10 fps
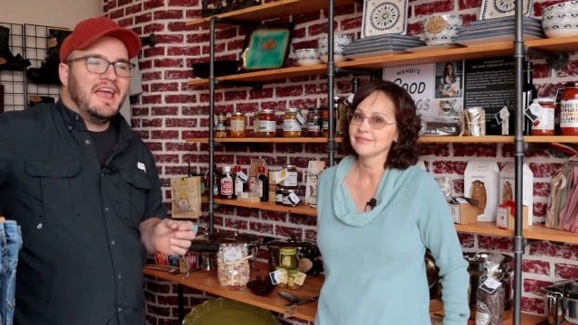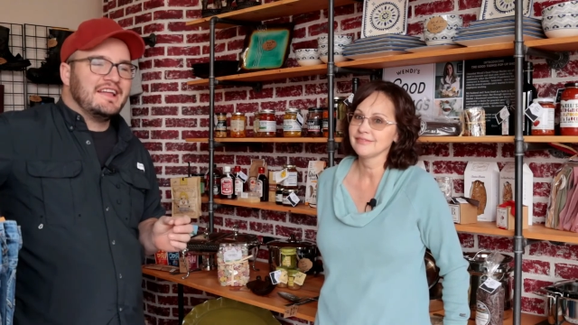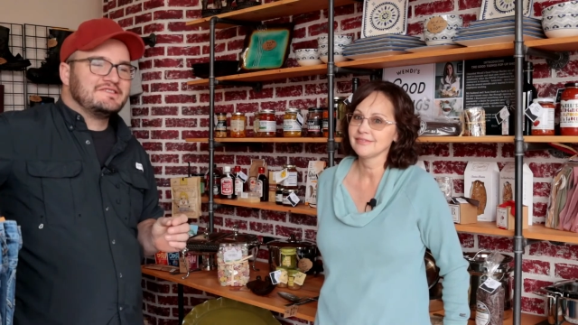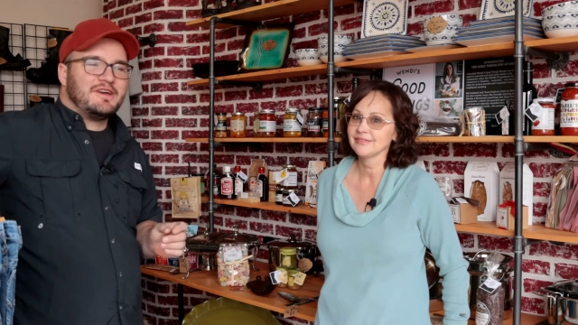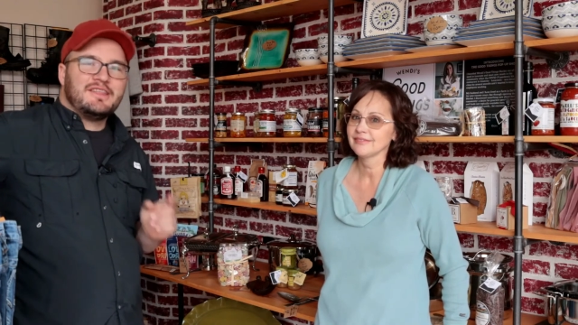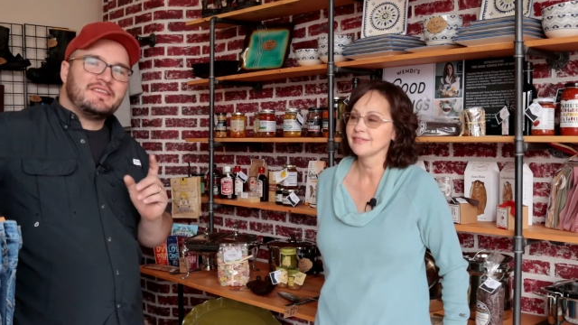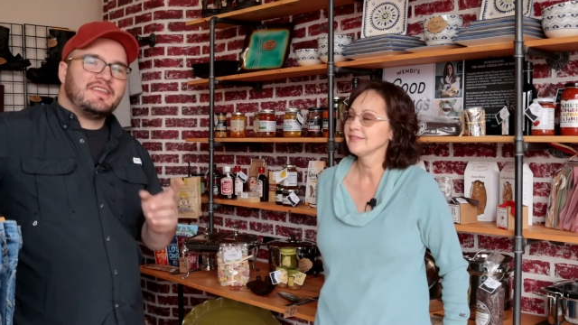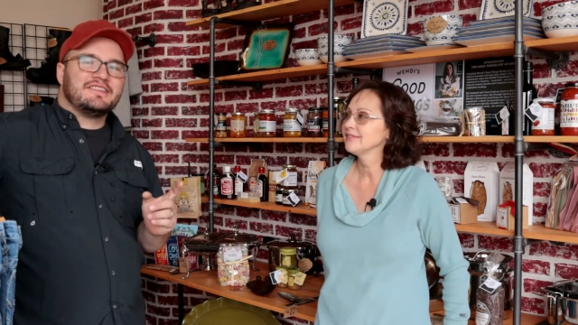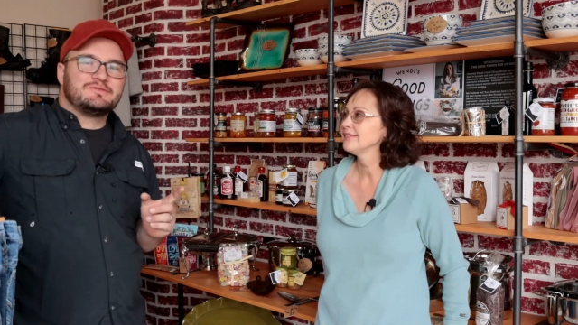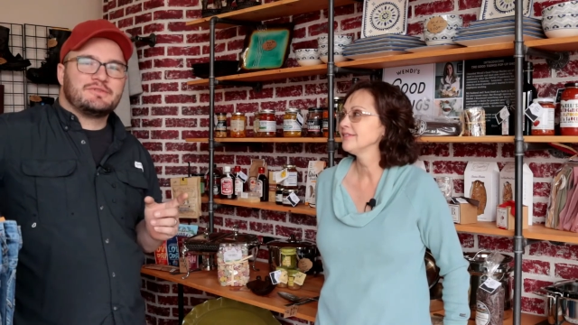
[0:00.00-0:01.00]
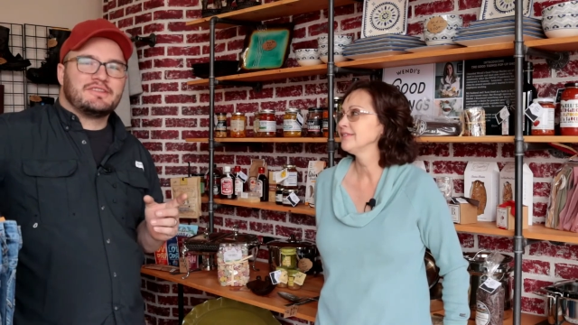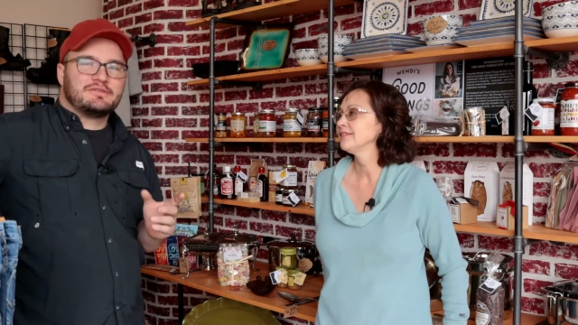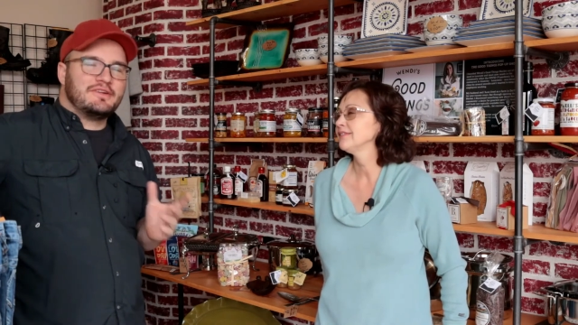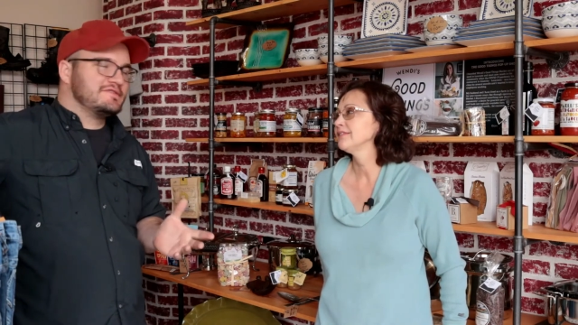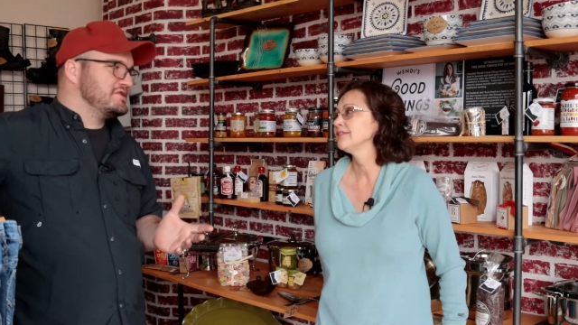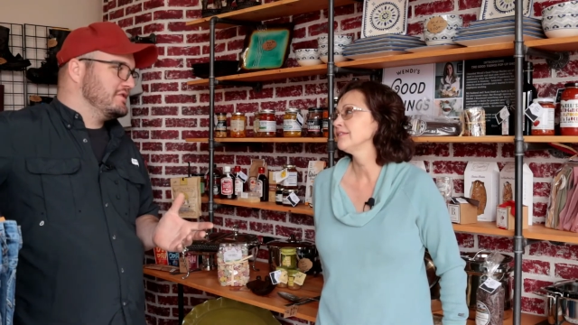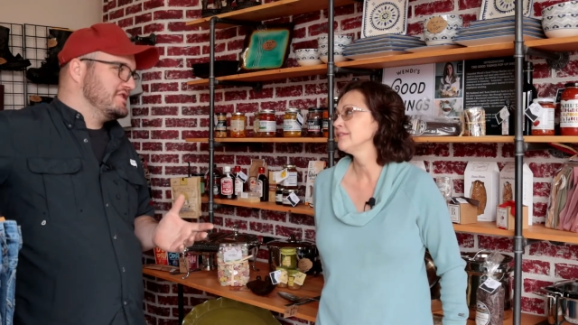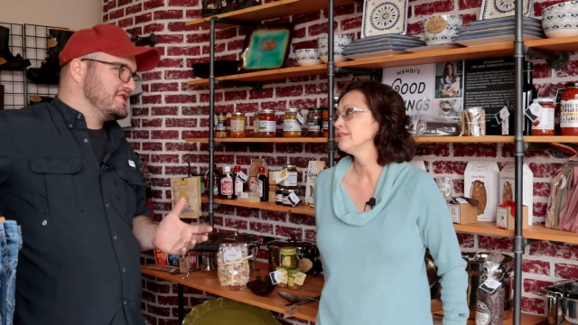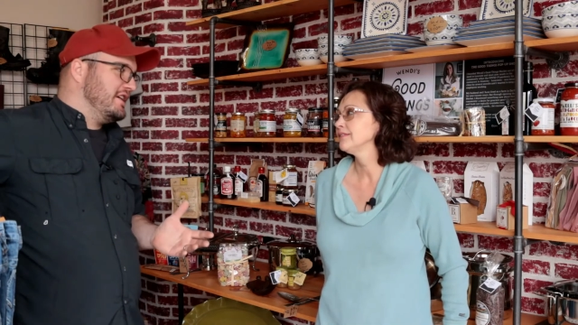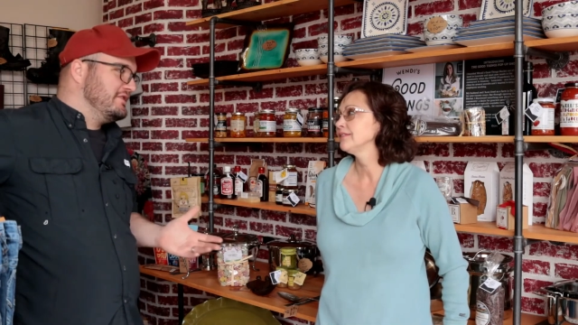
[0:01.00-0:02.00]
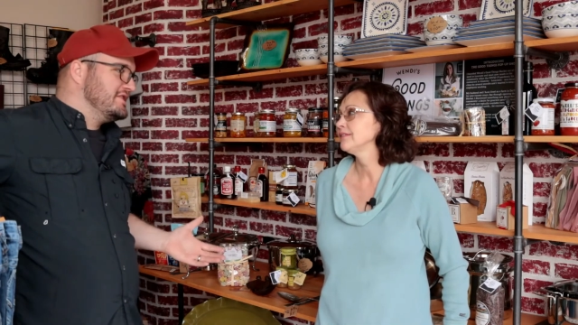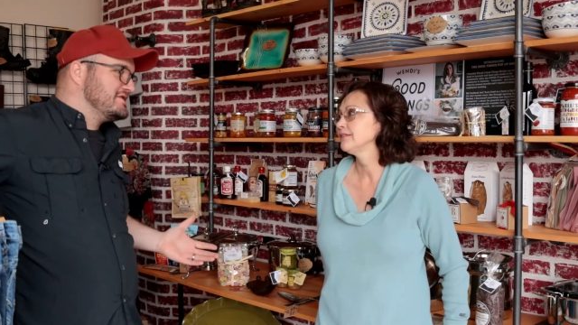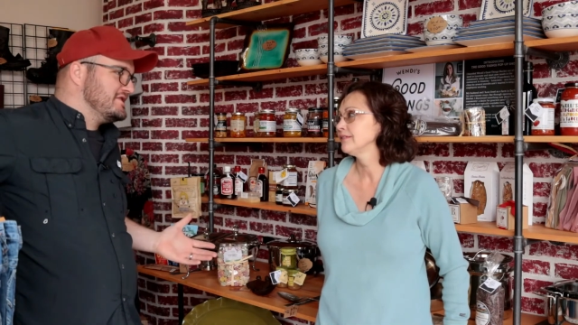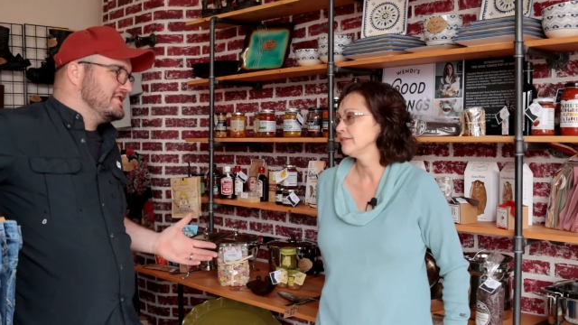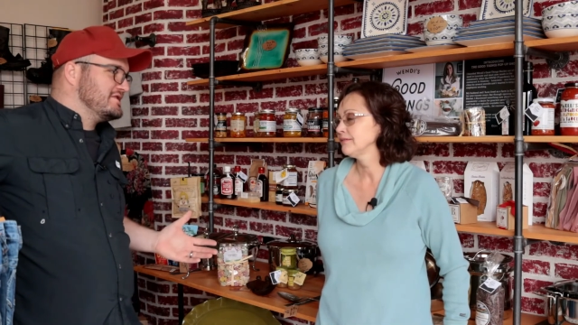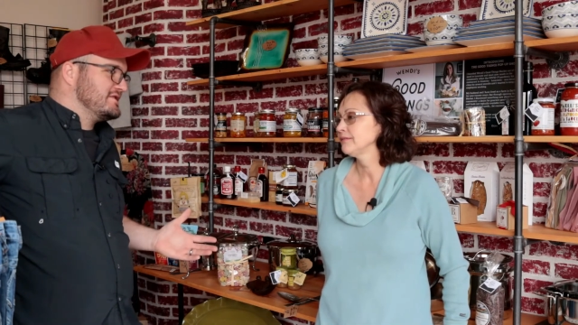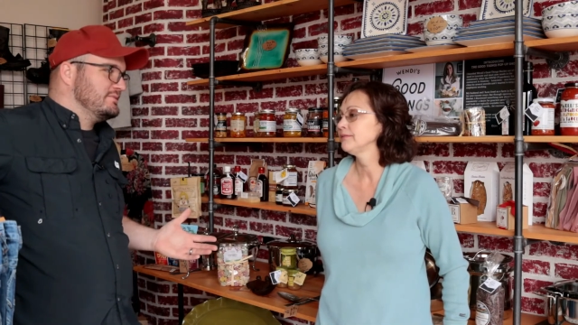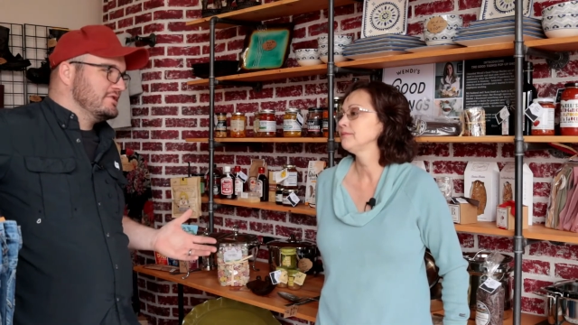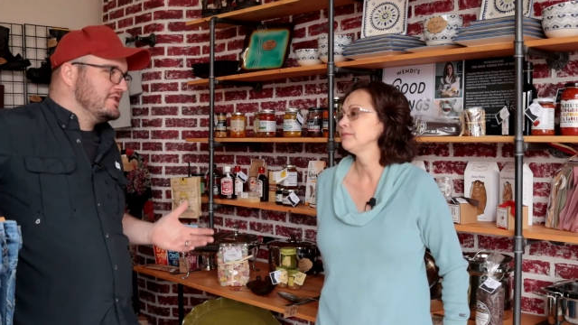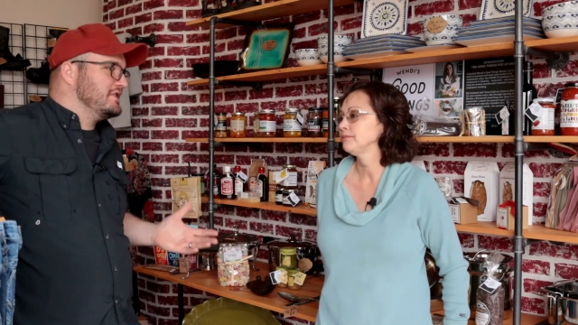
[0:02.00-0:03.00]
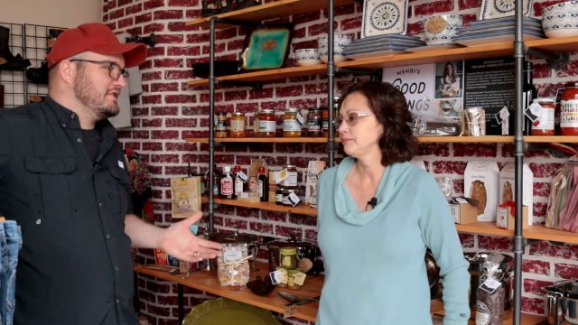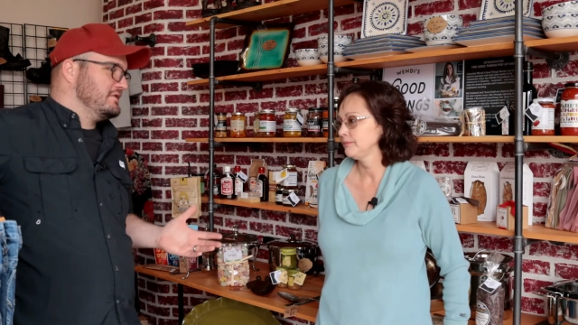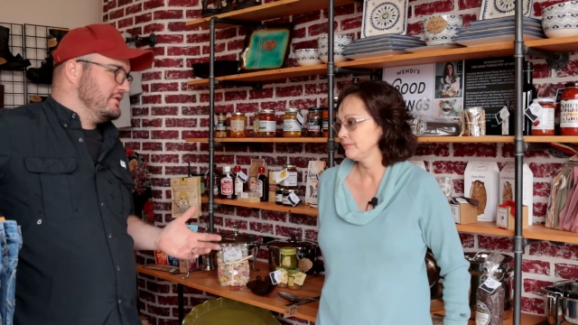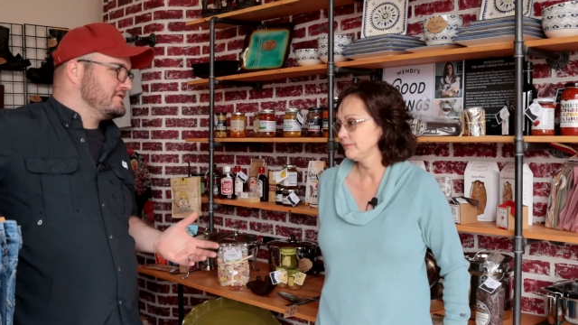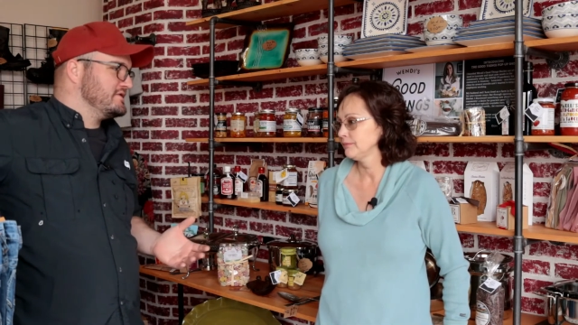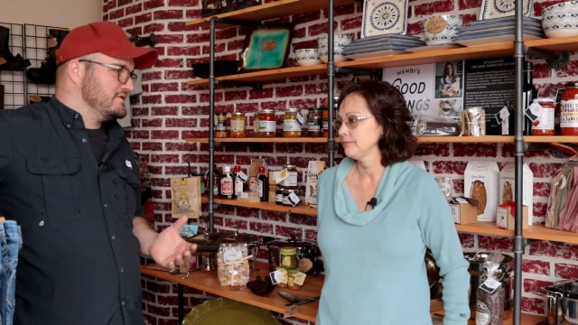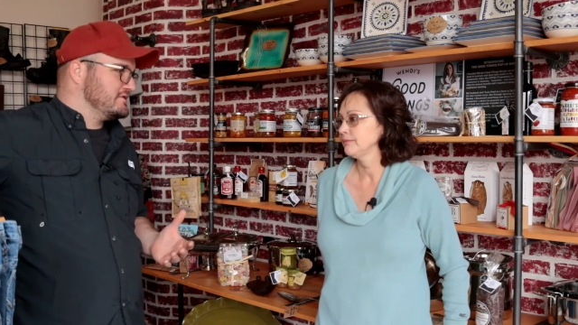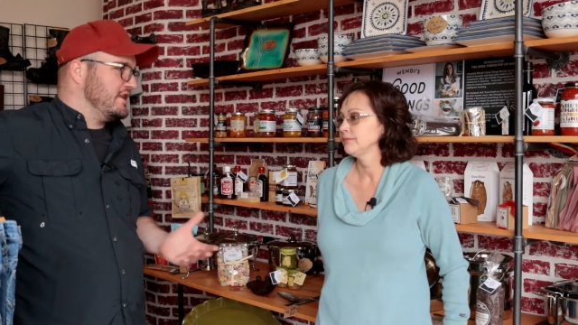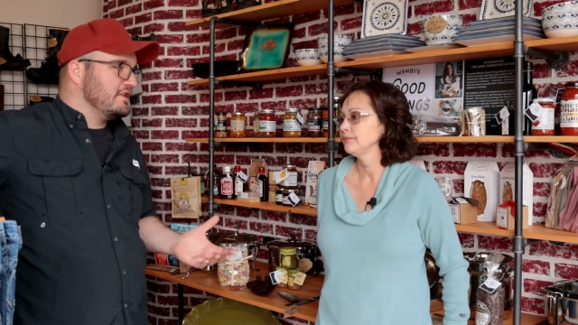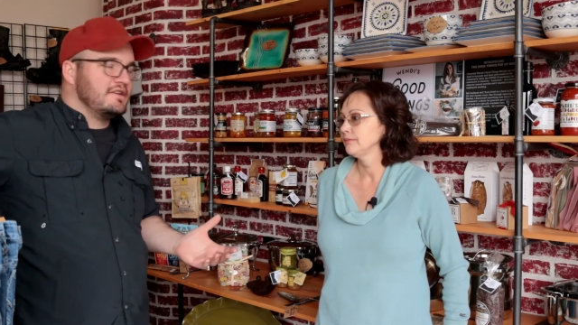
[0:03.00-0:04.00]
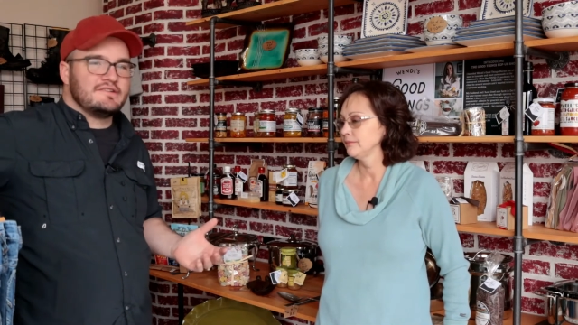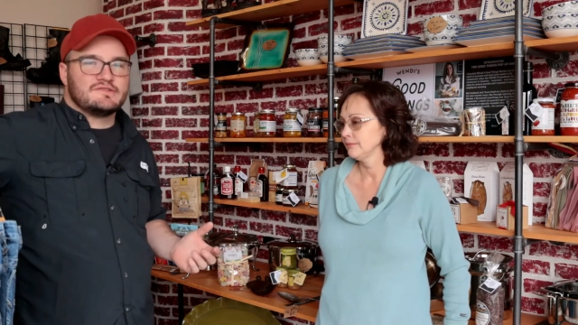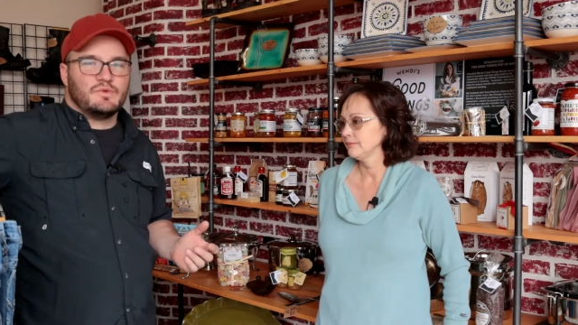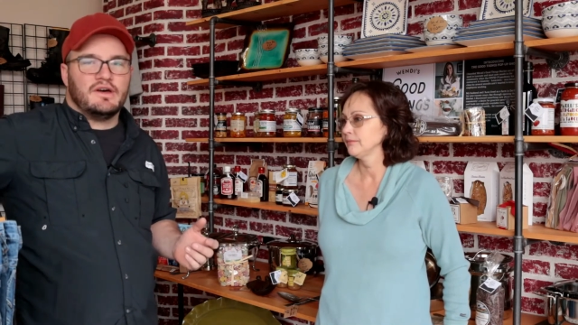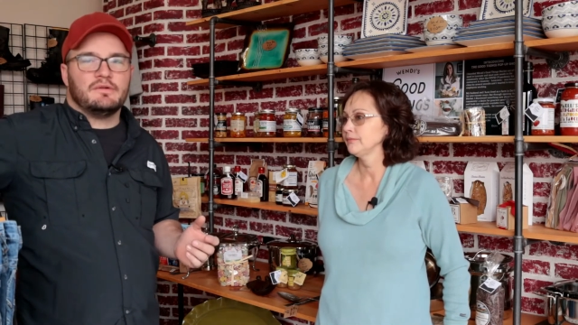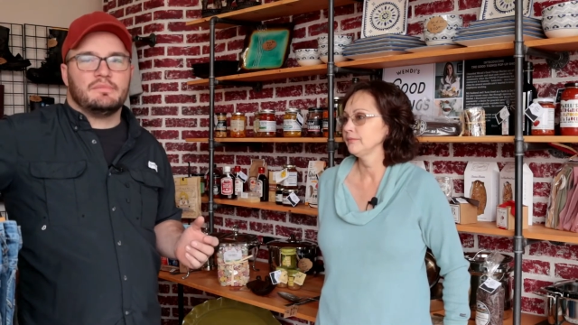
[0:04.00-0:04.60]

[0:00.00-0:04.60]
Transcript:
Speaker 1: And so I think that's what the thrift store is. Obviously, there's some really good thrift stores around here as well.